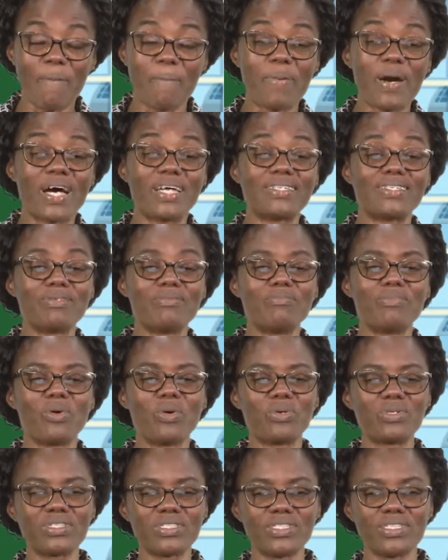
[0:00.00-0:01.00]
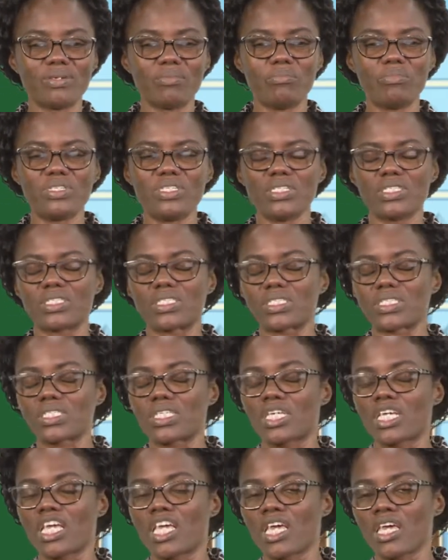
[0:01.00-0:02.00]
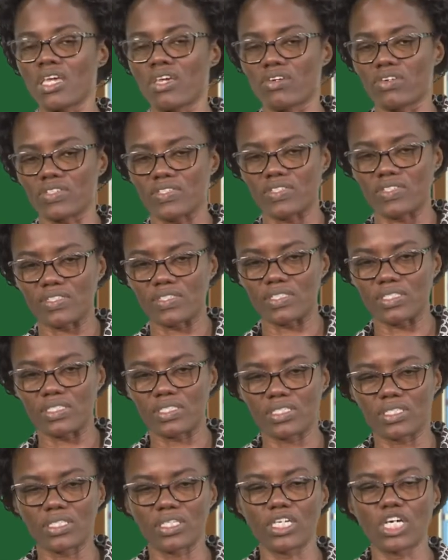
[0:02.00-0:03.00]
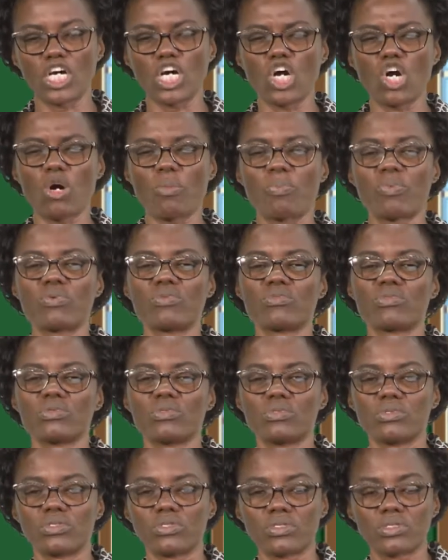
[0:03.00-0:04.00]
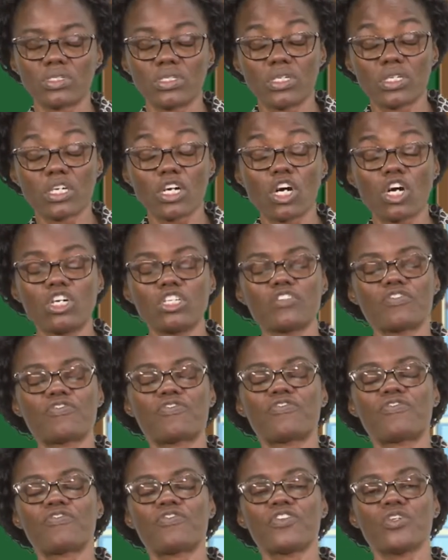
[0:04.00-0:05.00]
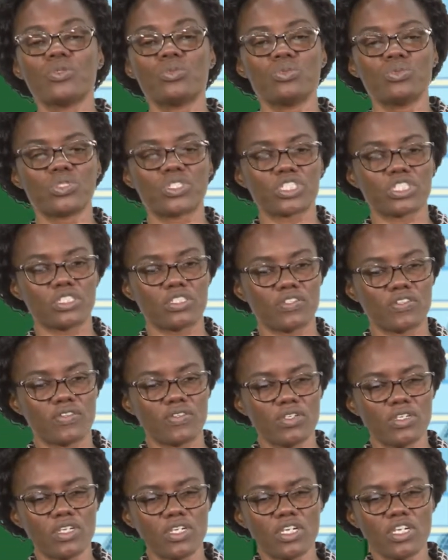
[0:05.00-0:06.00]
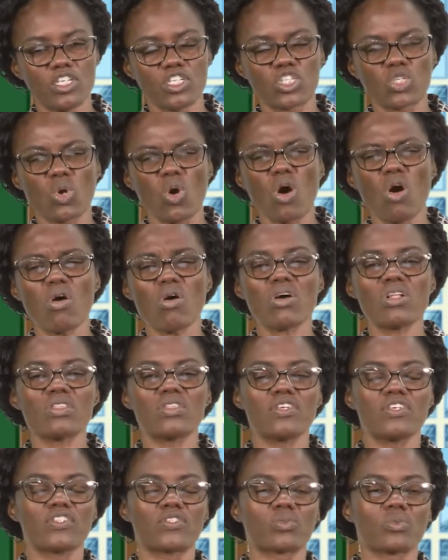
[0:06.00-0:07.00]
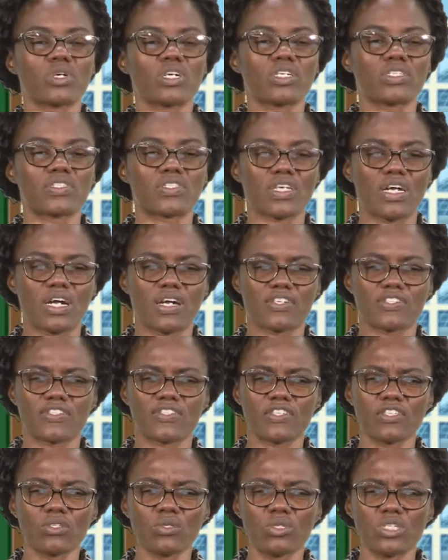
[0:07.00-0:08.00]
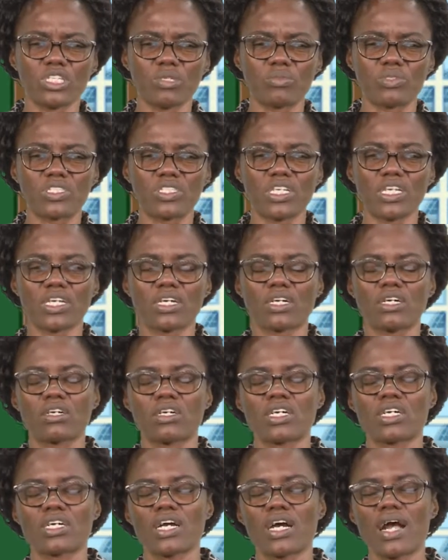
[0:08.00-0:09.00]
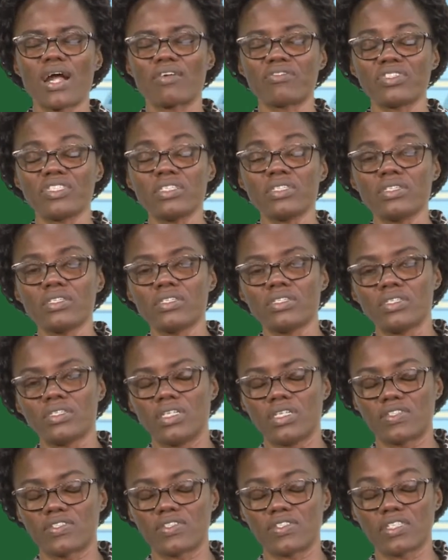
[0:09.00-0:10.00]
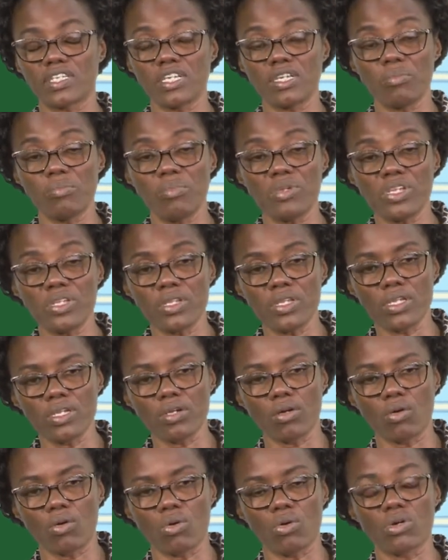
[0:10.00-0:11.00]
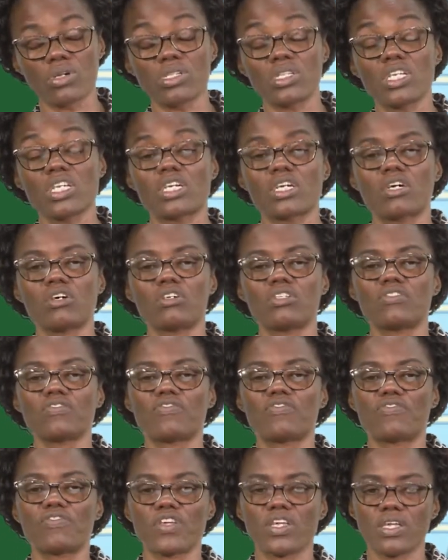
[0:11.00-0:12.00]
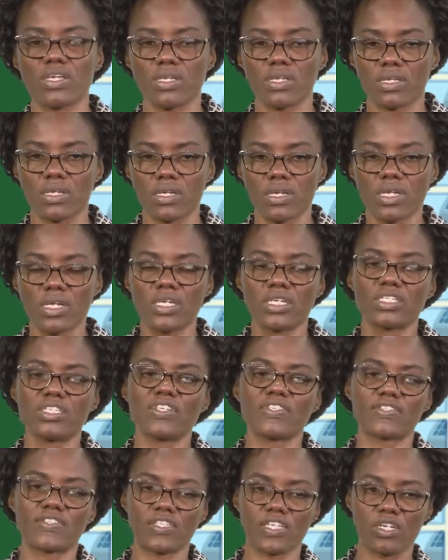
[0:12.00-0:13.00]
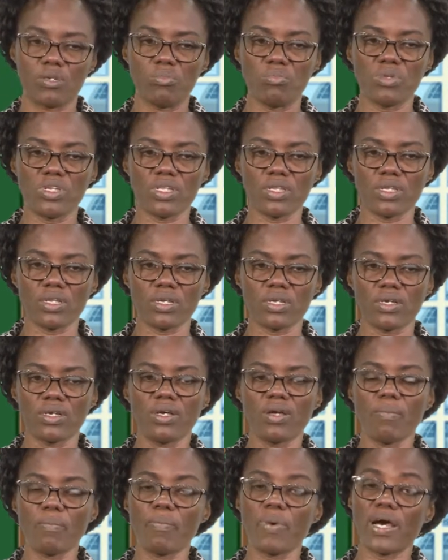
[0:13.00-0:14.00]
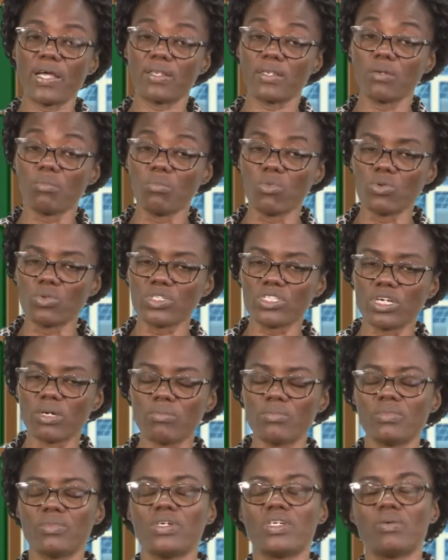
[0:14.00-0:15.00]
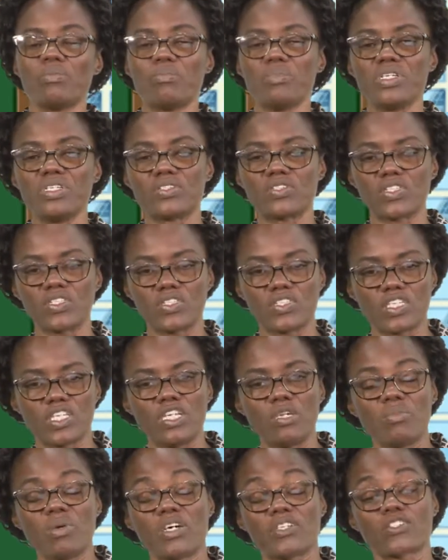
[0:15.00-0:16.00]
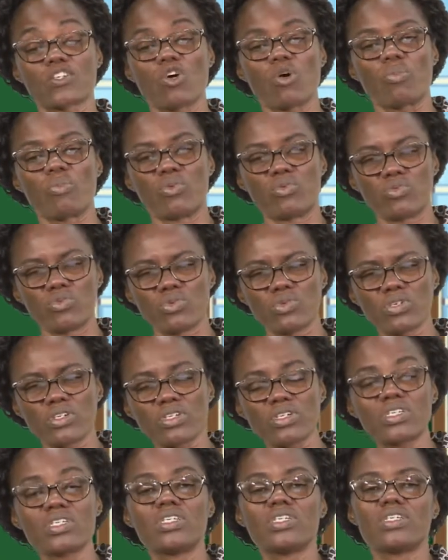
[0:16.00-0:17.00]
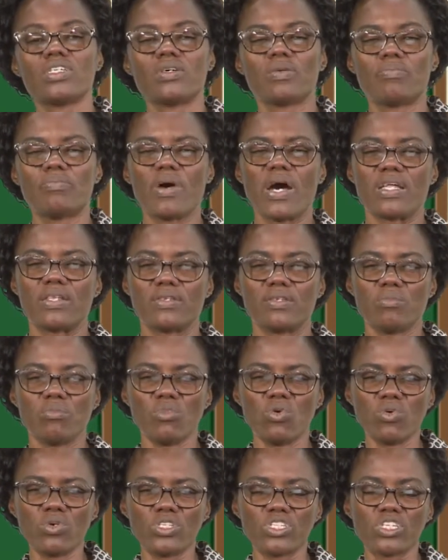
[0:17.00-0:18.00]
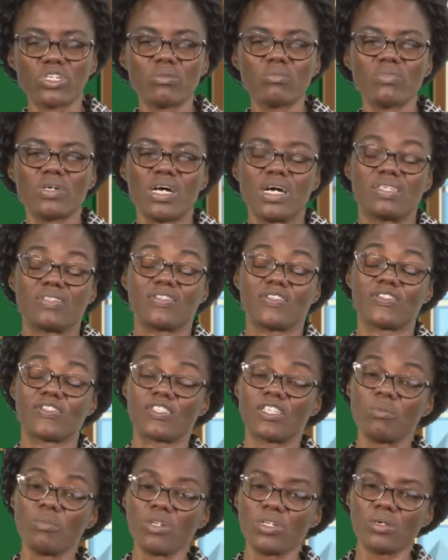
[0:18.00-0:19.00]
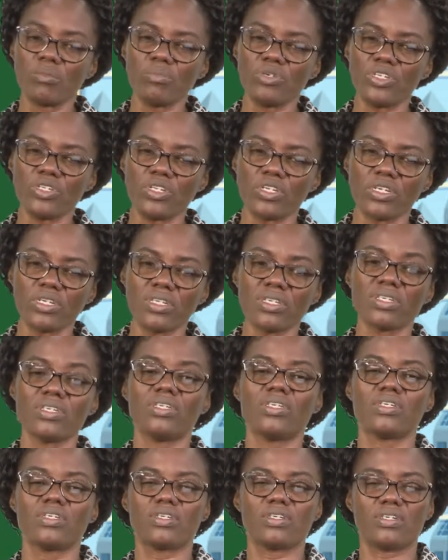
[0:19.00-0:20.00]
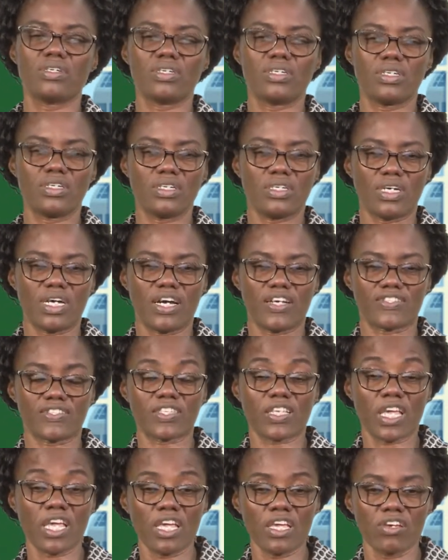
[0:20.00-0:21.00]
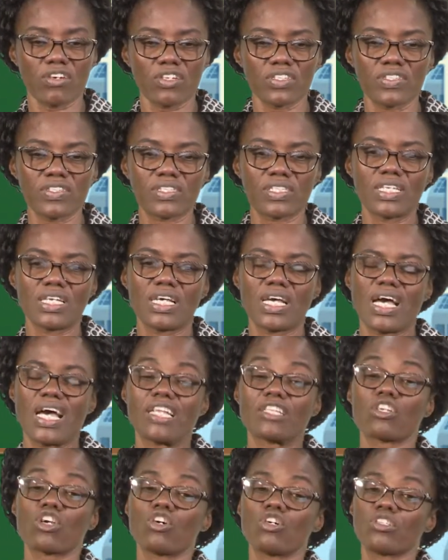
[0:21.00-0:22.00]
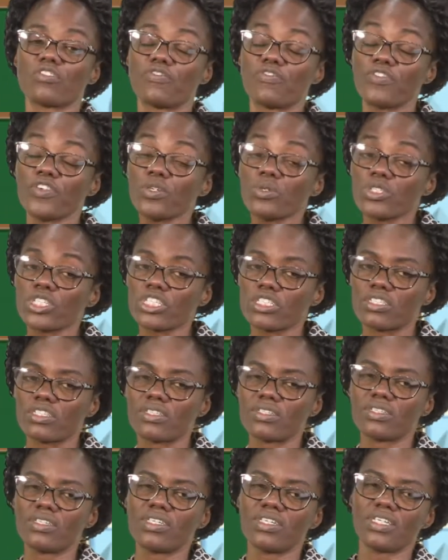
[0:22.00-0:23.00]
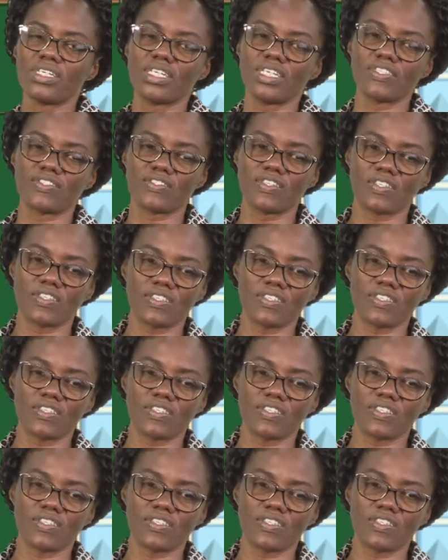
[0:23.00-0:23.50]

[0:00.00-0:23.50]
Pandemonium means chaos, uproar, confusion. So all these words are synonyms. They carry the same meaning or they convey the same meaning. Pandemonium means the same as uproar. Pandemonium has a similar meaning as chaos, and confusion is the